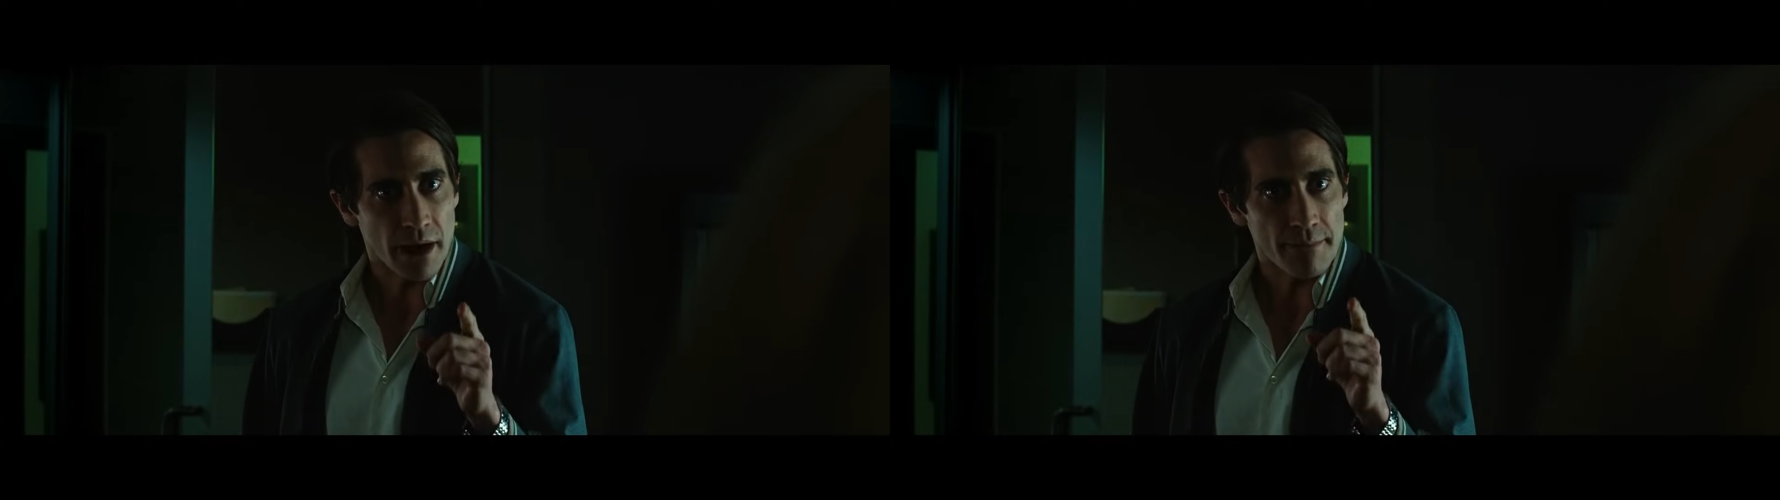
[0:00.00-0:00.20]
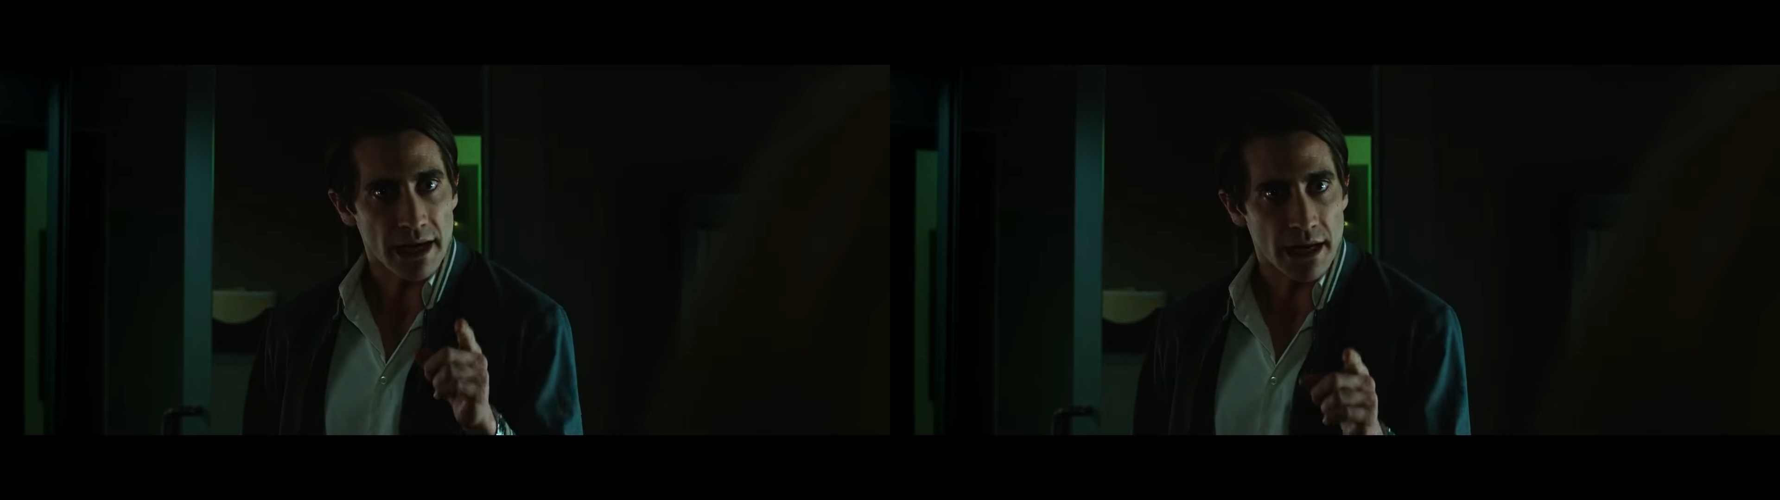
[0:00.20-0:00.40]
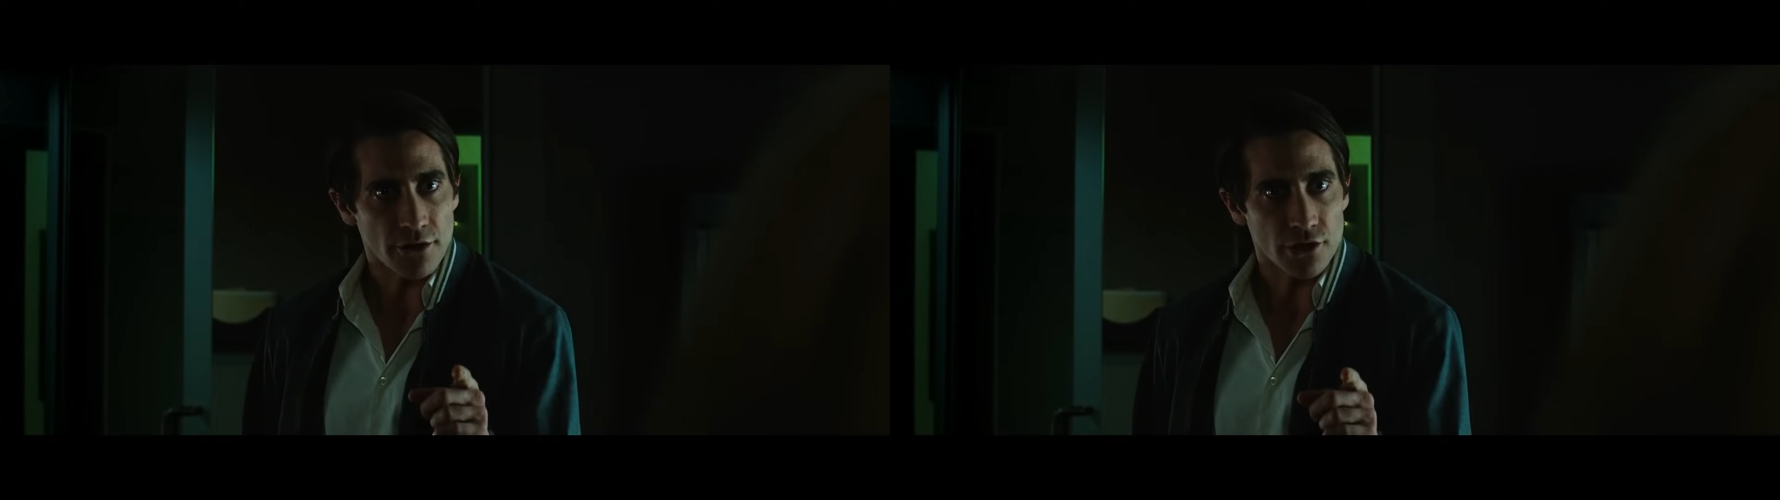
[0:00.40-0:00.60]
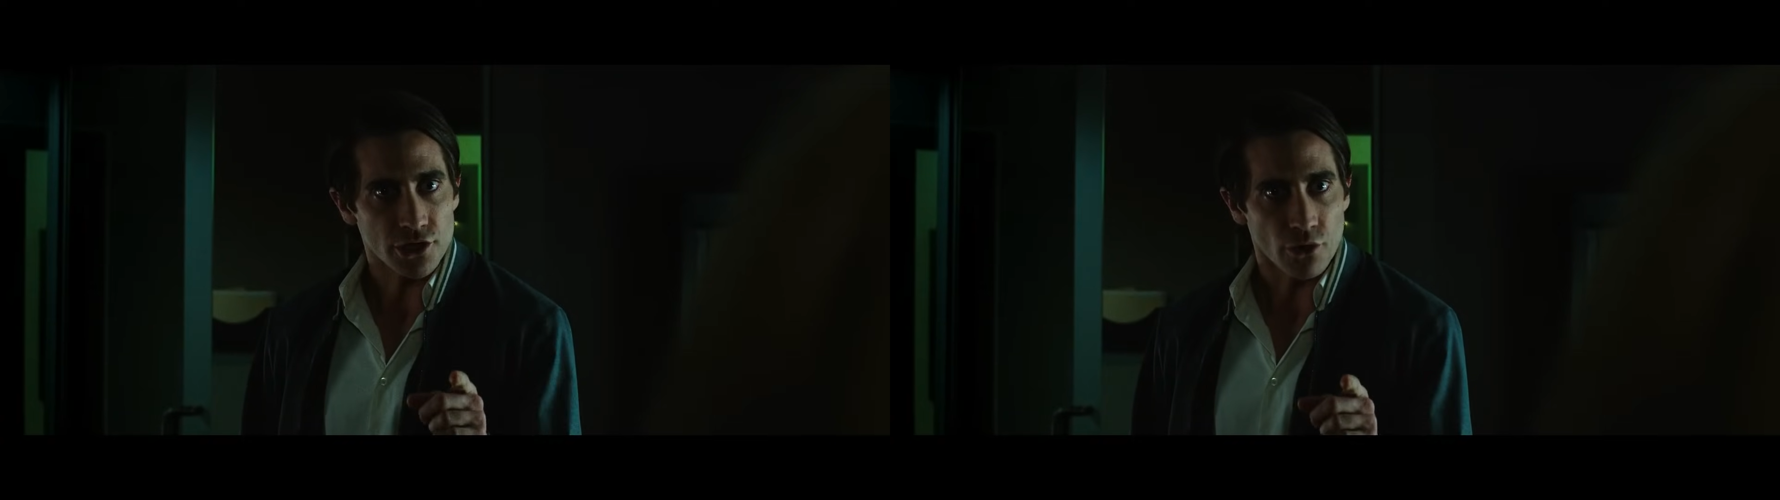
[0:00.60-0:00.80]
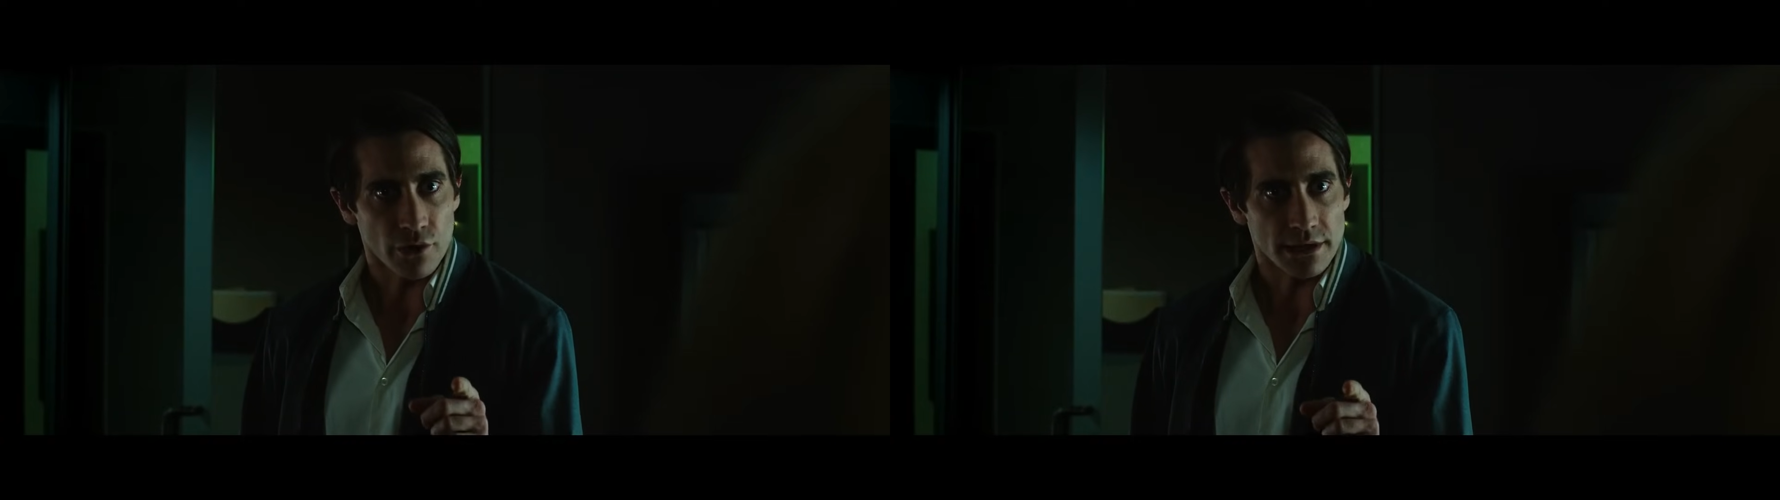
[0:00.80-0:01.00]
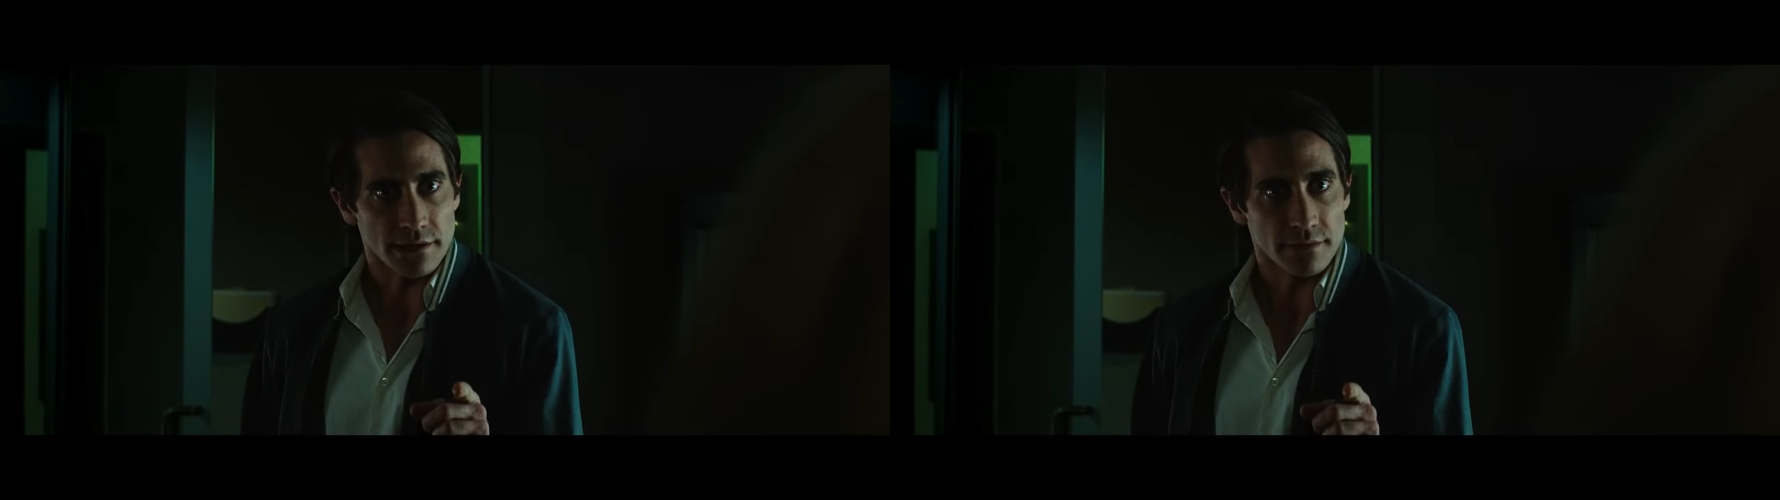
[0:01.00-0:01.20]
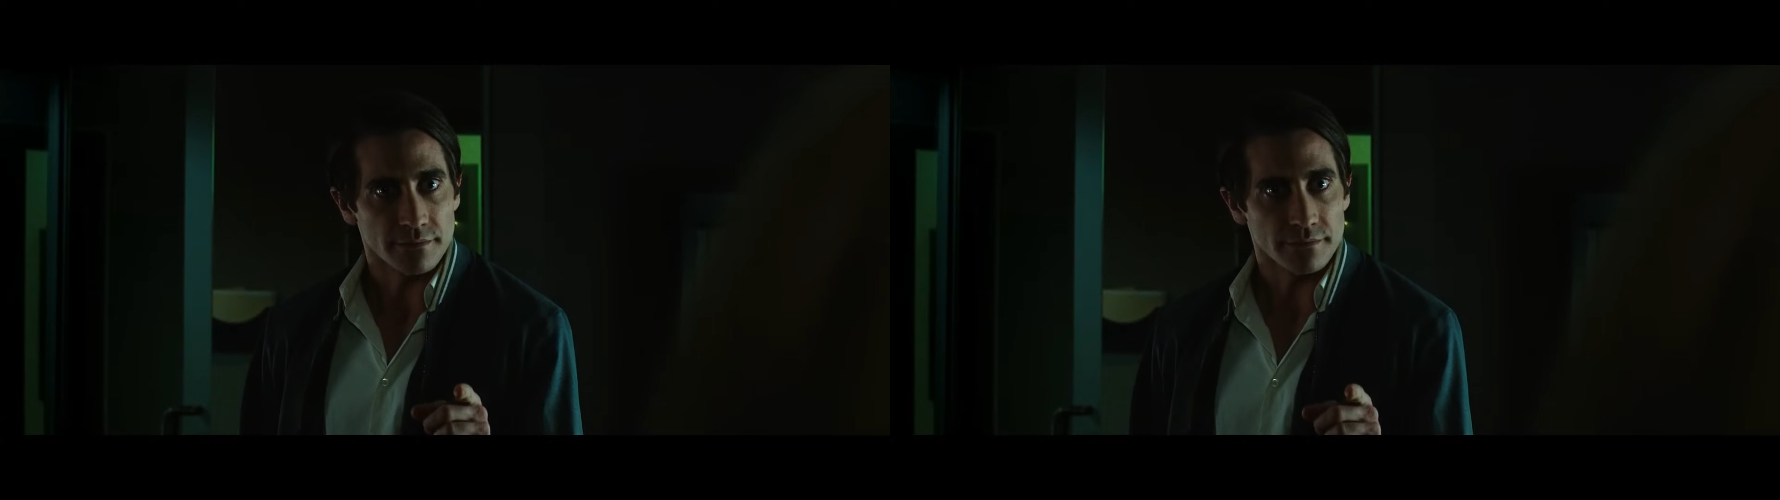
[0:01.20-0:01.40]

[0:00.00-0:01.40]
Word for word: my many other stories.